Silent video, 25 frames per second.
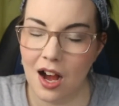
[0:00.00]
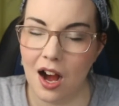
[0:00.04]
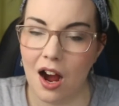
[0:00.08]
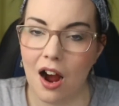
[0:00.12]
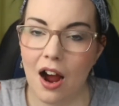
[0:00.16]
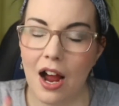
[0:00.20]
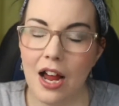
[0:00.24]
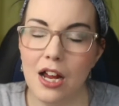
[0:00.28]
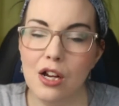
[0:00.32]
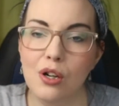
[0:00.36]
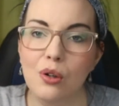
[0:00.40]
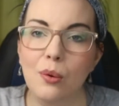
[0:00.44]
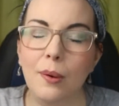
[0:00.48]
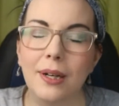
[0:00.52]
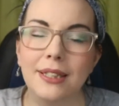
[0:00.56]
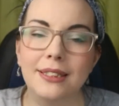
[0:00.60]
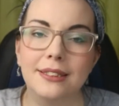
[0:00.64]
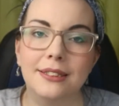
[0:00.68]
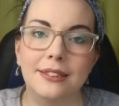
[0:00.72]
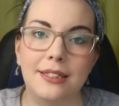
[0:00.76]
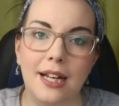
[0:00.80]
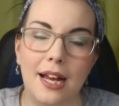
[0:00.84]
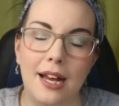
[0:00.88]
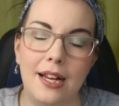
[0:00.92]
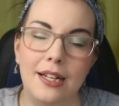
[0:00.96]
I always
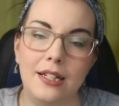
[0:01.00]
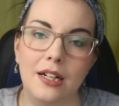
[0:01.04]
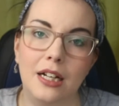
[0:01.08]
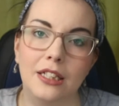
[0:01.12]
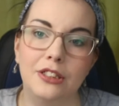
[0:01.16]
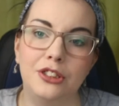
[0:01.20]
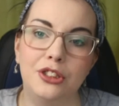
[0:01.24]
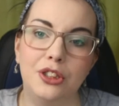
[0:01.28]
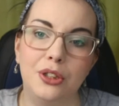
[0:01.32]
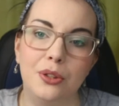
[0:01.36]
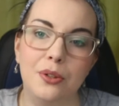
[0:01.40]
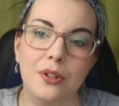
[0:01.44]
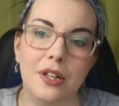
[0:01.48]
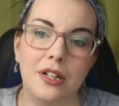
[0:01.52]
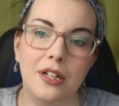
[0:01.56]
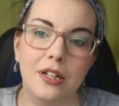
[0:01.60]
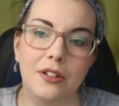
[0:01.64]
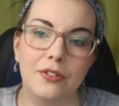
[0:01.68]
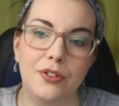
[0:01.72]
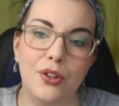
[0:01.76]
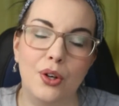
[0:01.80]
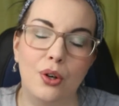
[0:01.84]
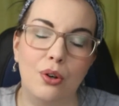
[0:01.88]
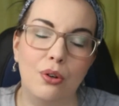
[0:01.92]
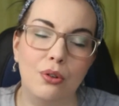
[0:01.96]
say I do
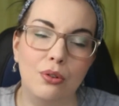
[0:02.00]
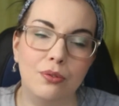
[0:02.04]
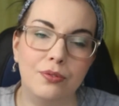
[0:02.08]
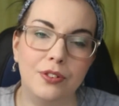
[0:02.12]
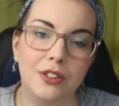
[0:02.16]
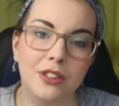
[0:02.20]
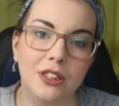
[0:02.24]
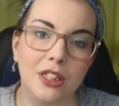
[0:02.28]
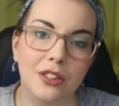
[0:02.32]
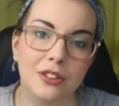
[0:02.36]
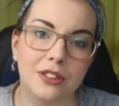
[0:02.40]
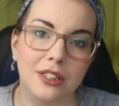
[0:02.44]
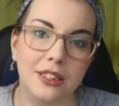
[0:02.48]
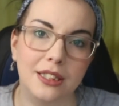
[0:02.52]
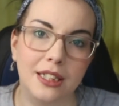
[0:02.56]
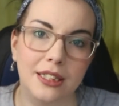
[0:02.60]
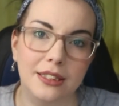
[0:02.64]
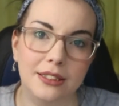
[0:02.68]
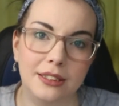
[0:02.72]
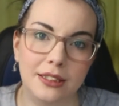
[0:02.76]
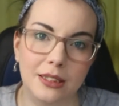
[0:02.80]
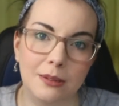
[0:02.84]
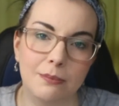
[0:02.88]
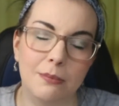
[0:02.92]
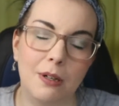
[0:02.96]
the haul videos at the
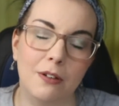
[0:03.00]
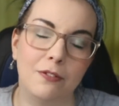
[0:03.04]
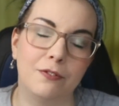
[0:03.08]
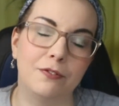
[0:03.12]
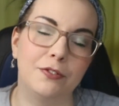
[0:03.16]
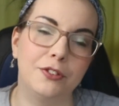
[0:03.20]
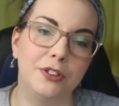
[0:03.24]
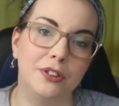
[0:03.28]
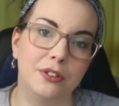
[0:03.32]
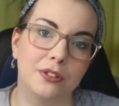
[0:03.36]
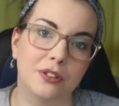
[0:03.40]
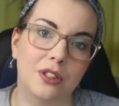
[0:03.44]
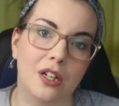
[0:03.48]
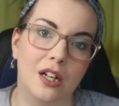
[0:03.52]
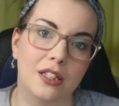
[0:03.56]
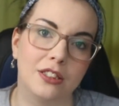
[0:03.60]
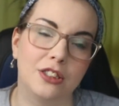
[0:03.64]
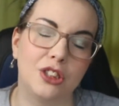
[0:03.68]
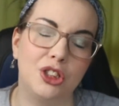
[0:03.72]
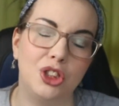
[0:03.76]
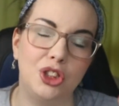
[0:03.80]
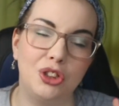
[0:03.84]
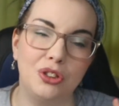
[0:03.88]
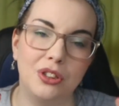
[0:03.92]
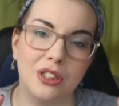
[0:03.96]
end of the month for you guys,
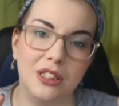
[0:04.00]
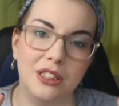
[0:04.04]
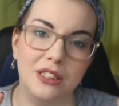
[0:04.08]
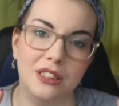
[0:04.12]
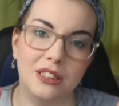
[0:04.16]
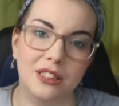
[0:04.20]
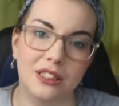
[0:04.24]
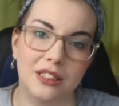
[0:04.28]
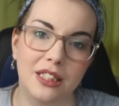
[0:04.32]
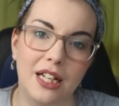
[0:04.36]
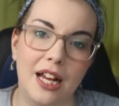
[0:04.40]
so you can,